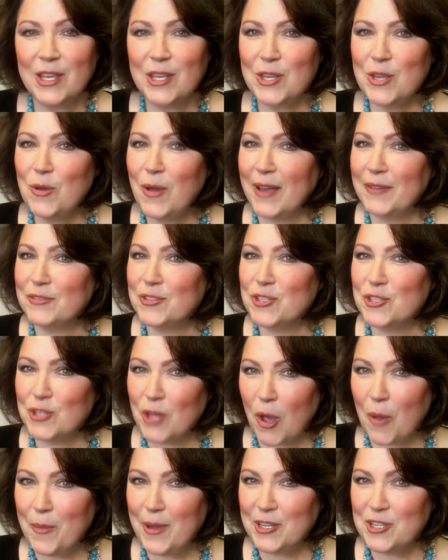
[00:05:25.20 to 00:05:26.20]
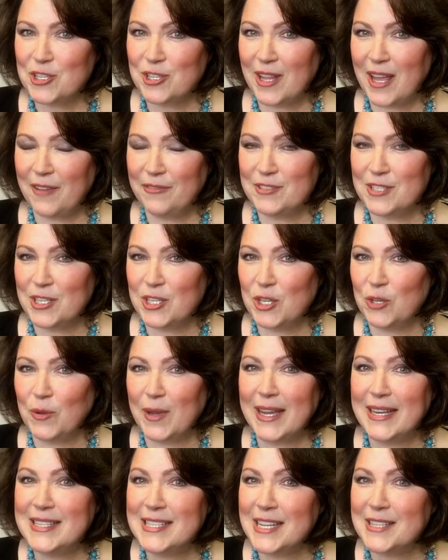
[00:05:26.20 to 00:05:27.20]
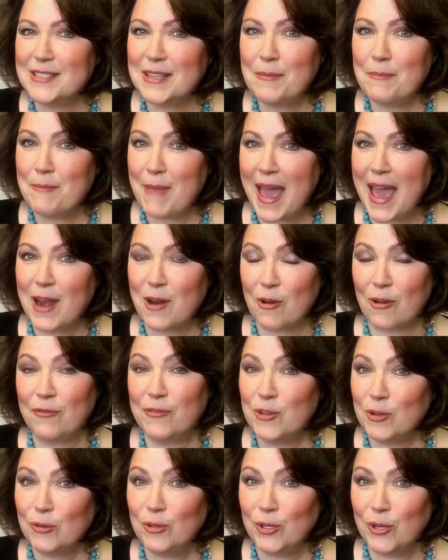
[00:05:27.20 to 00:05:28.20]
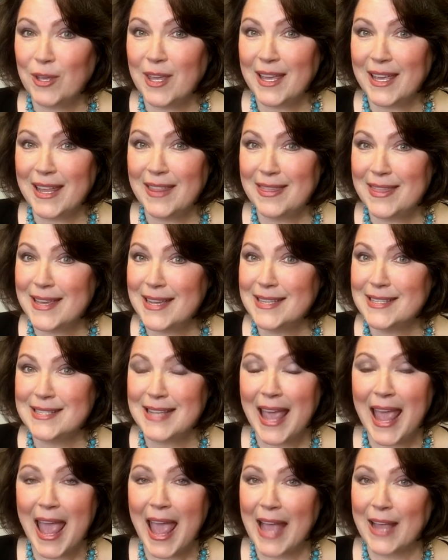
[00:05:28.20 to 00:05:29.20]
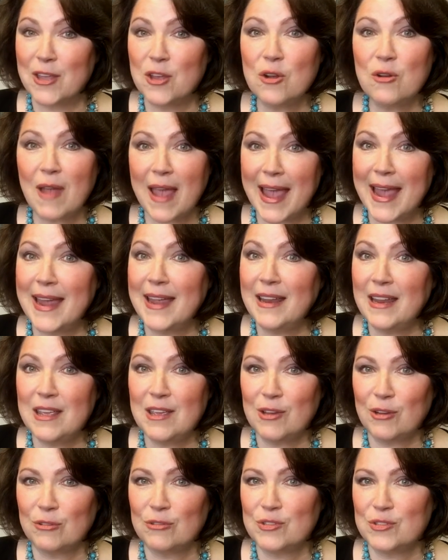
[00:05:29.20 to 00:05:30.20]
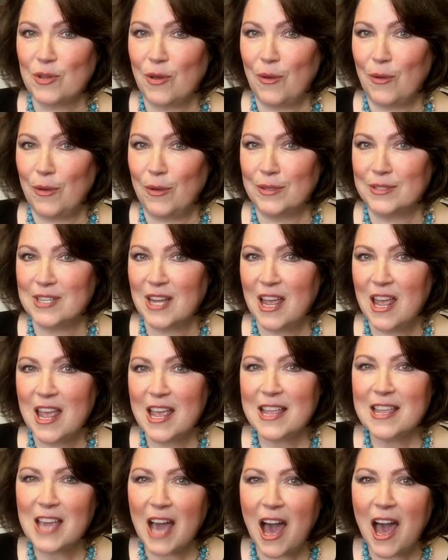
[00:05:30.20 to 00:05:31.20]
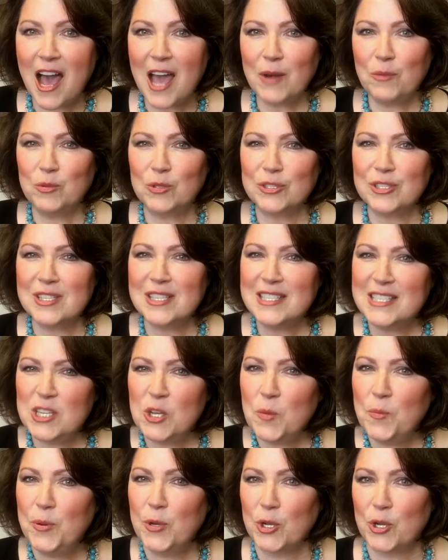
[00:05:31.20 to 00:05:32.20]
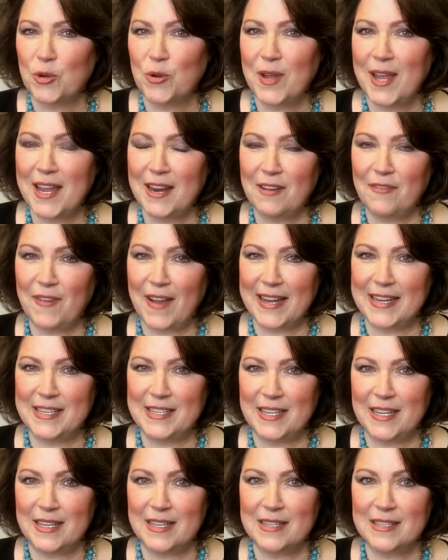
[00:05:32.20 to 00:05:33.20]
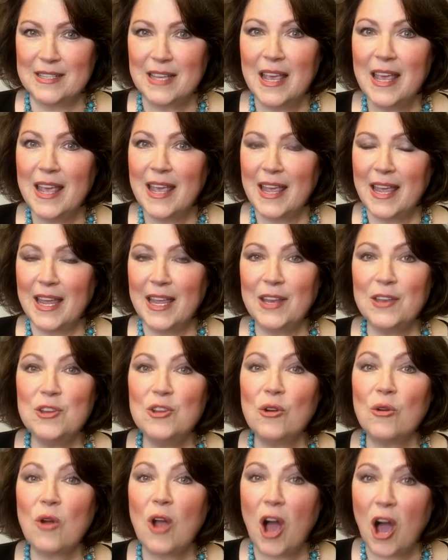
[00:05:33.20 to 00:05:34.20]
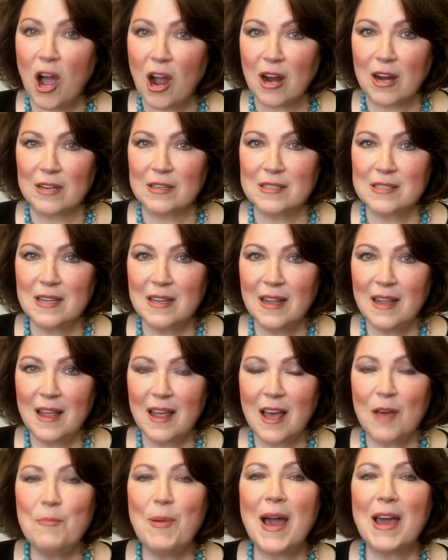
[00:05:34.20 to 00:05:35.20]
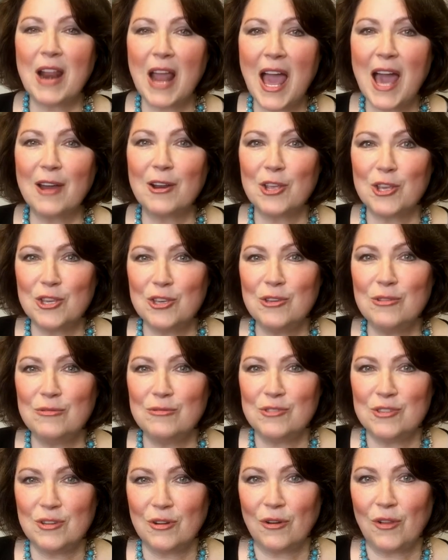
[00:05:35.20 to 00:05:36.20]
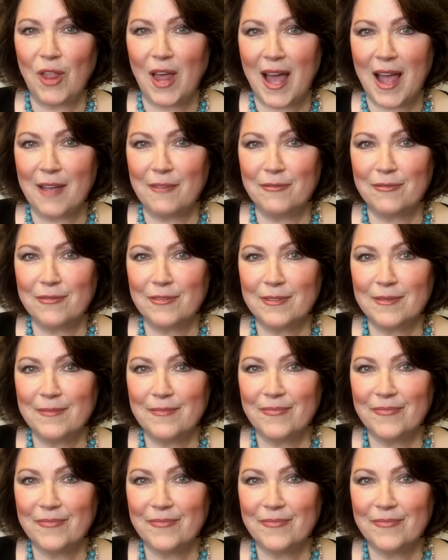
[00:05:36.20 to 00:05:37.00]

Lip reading: You have so much left in you. It doesn't matter if you're looking at this and you're 80 years old. God will still put creative ideas in your heart about how to use your life.